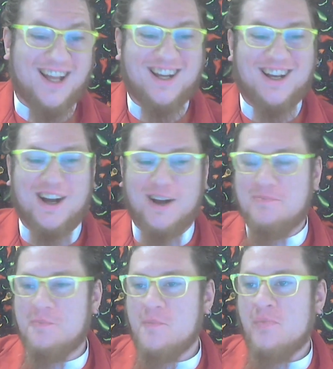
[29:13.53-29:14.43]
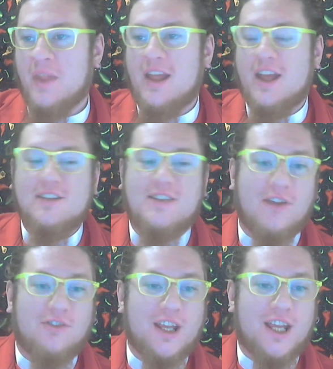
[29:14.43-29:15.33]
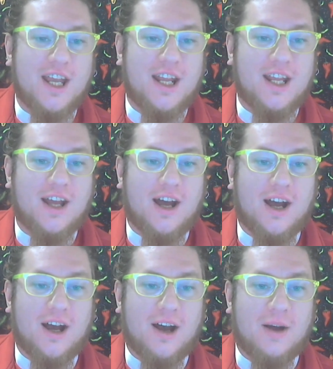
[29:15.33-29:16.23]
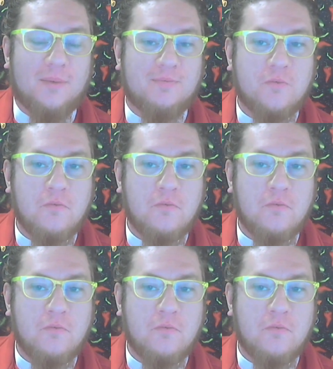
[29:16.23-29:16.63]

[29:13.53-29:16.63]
Um, definitely getting um,